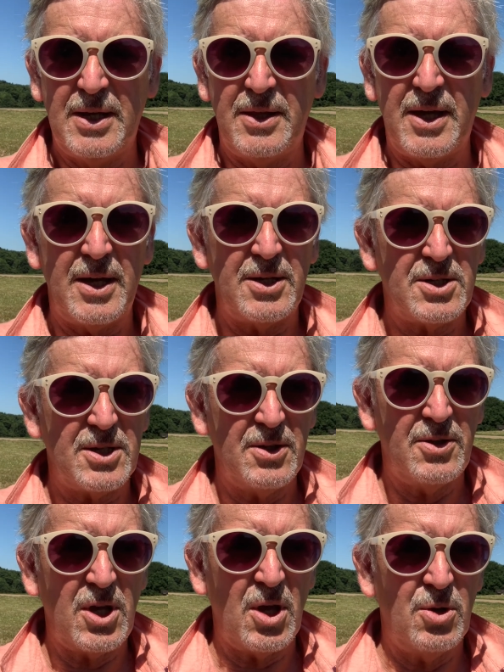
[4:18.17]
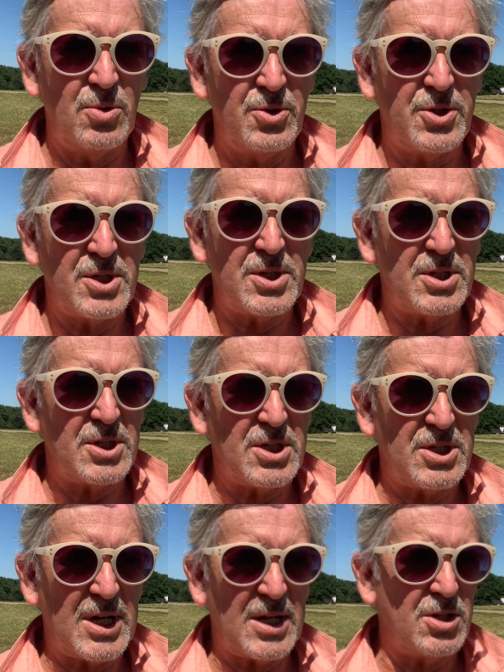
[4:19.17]
that the oldest
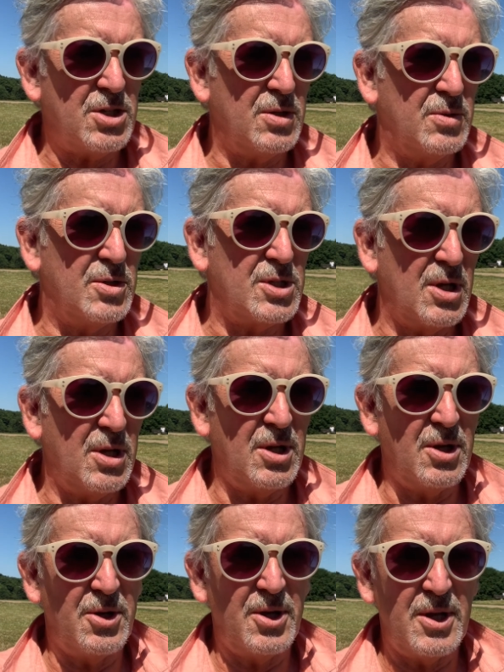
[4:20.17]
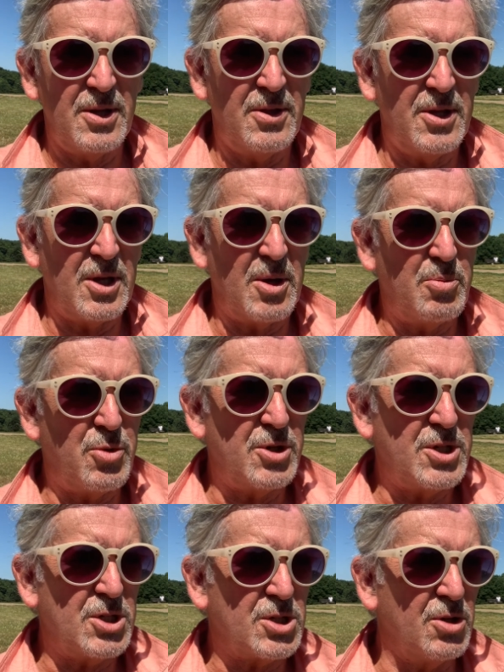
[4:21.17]
statute on the
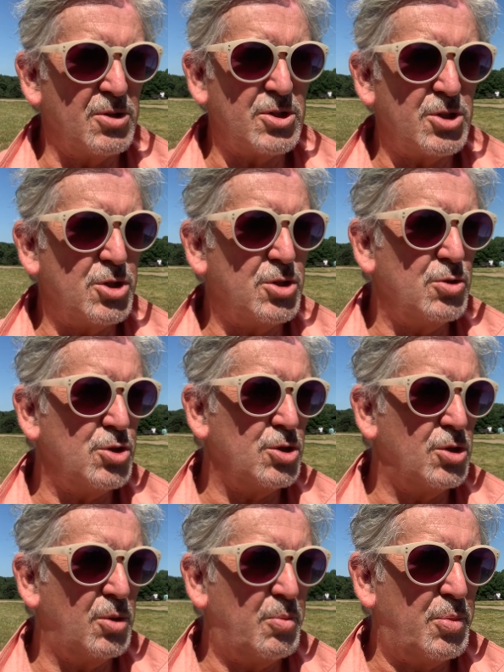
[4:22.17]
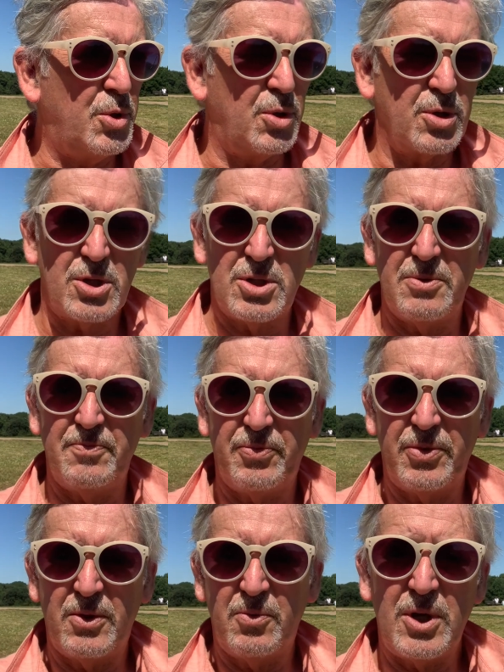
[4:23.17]
British constitutional books,
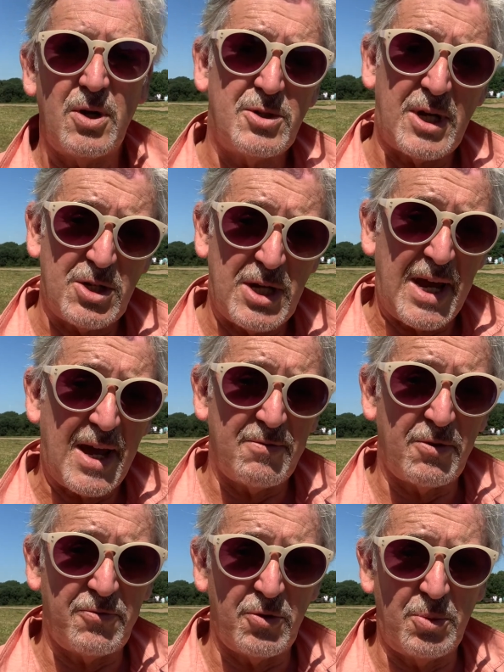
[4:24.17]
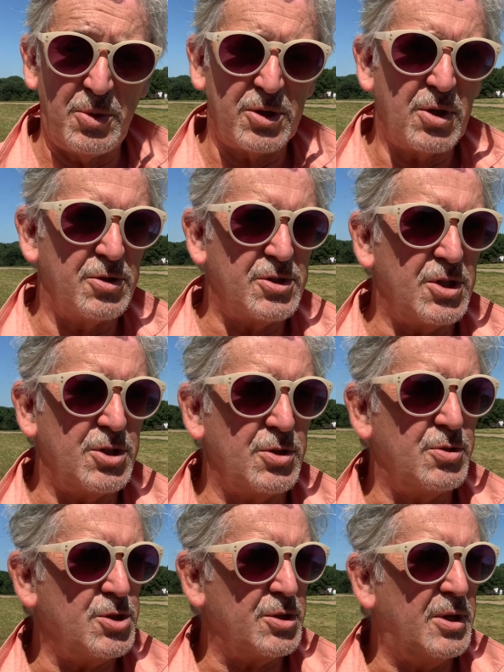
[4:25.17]
we don't actually have a formal
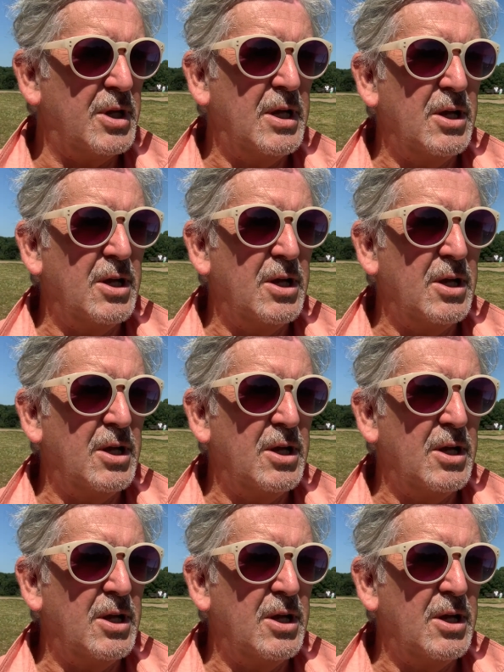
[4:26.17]
constitution,